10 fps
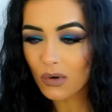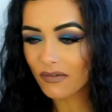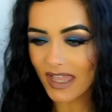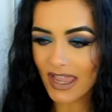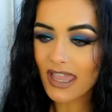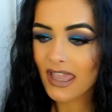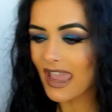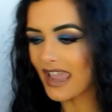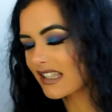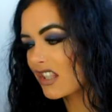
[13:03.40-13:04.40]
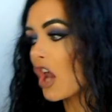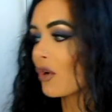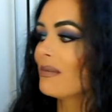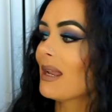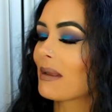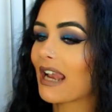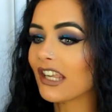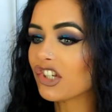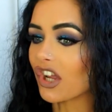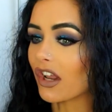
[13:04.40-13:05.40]
all of their external
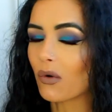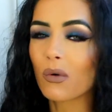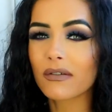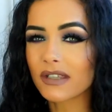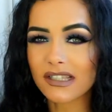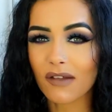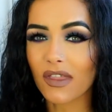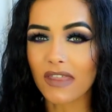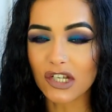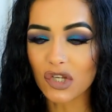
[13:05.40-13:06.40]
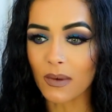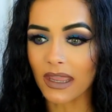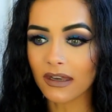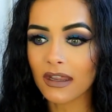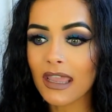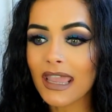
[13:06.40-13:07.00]
manipulation, all of the stuff that they're doing